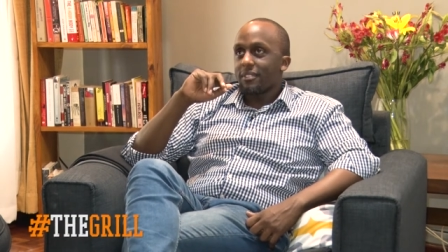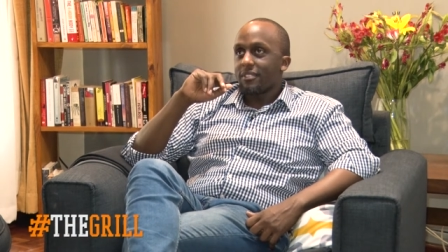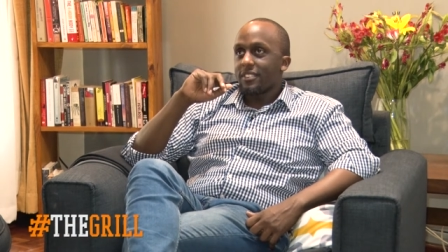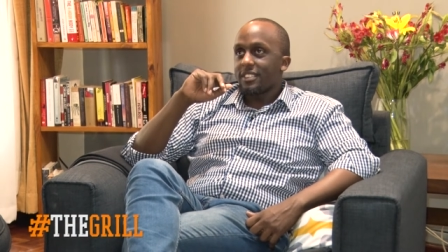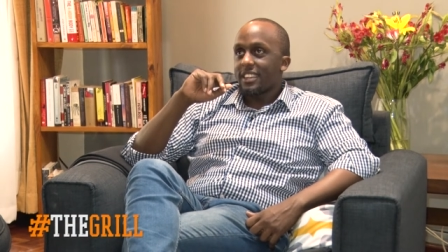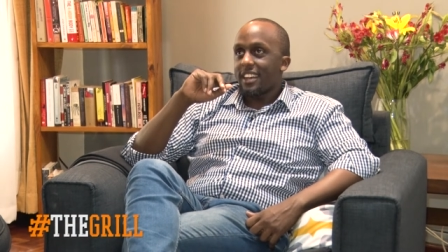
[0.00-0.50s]

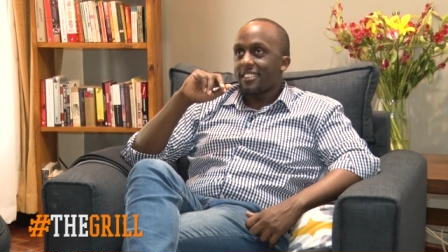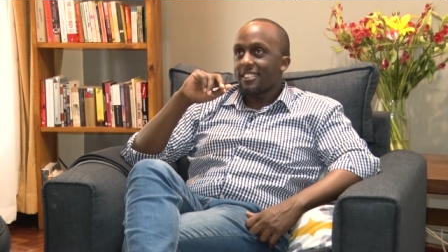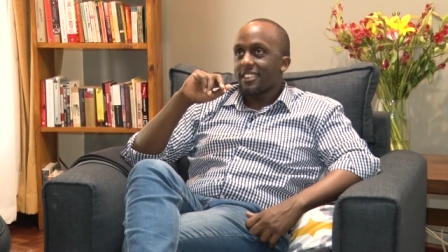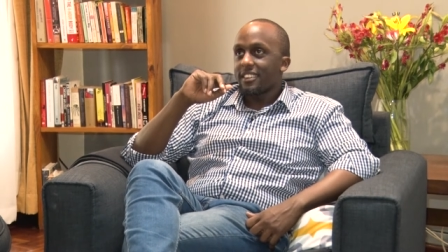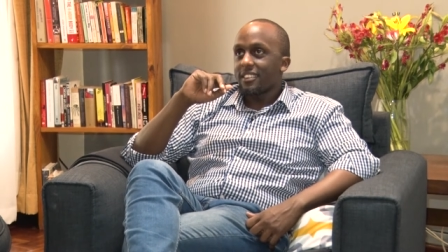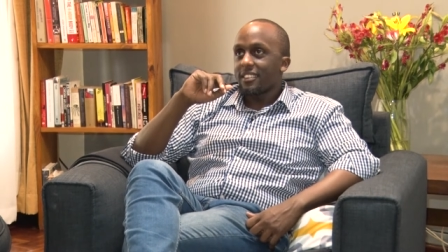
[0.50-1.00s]

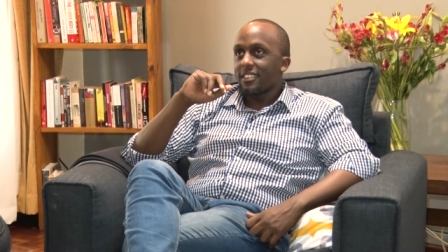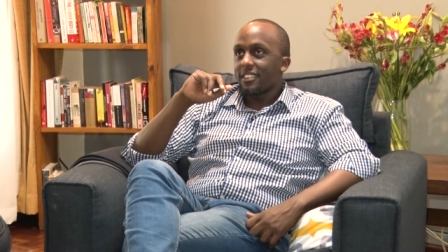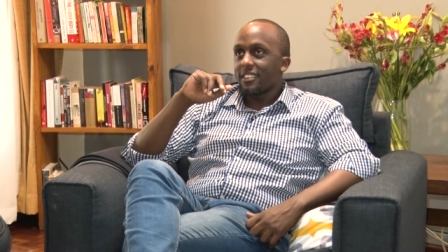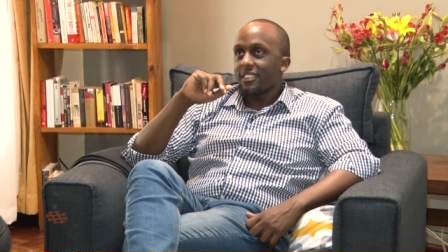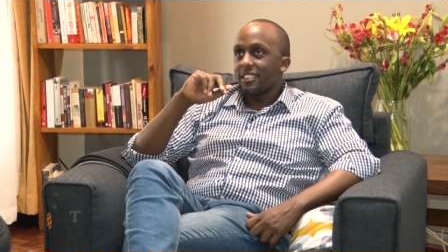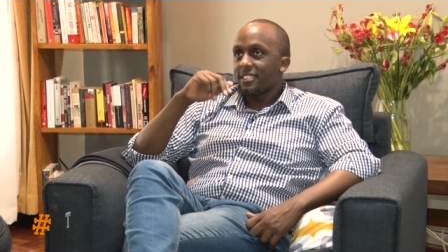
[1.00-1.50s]
fantastic,
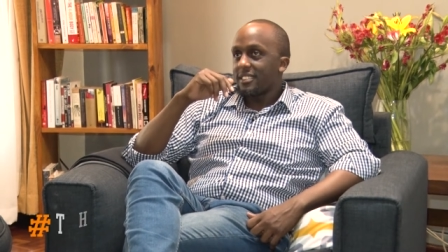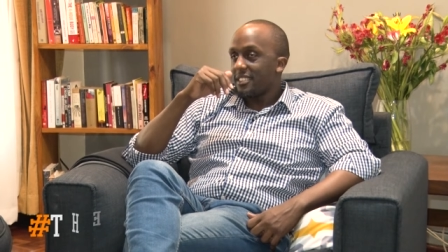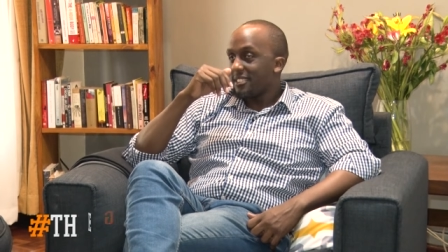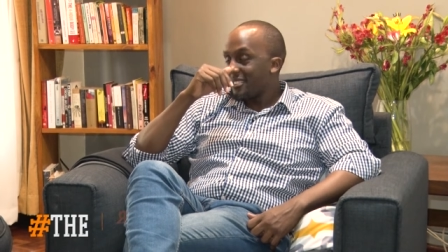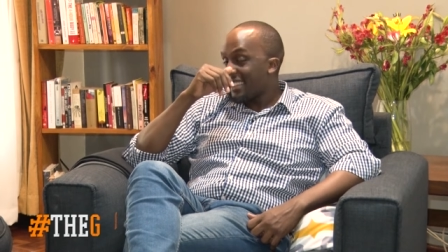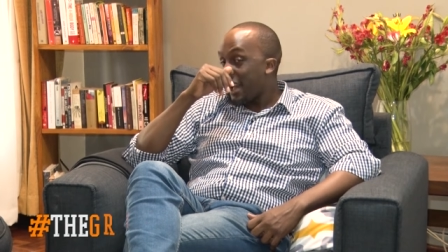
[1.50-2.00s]
let's see,
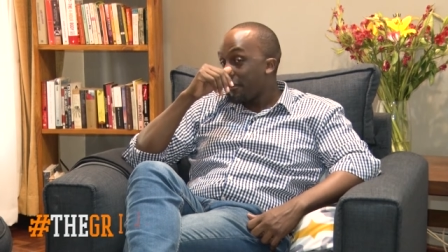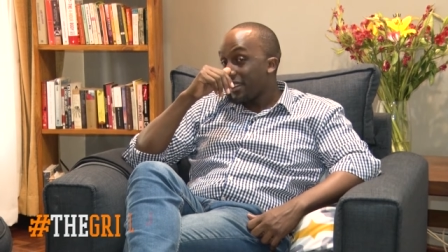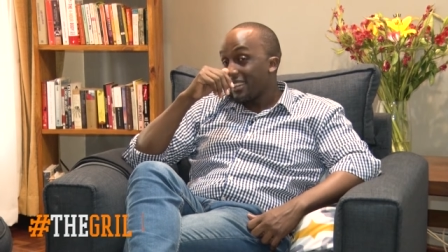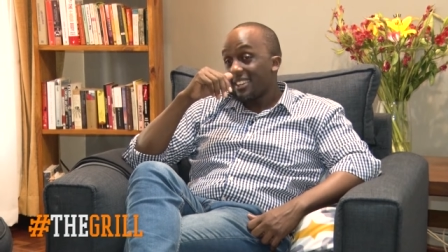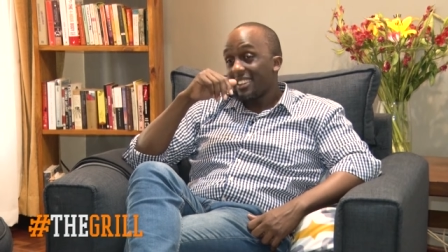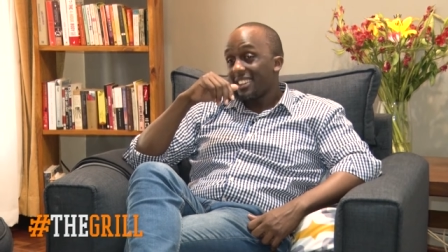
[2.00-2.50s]

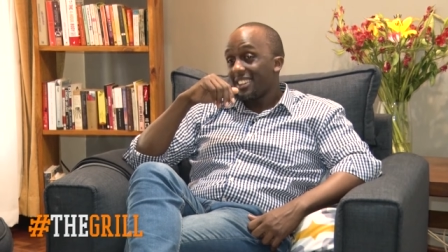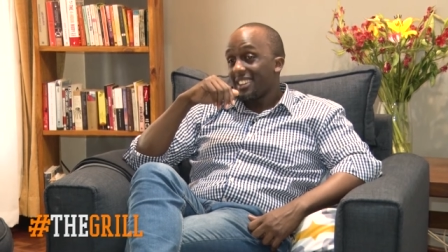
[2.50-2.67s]
salmon,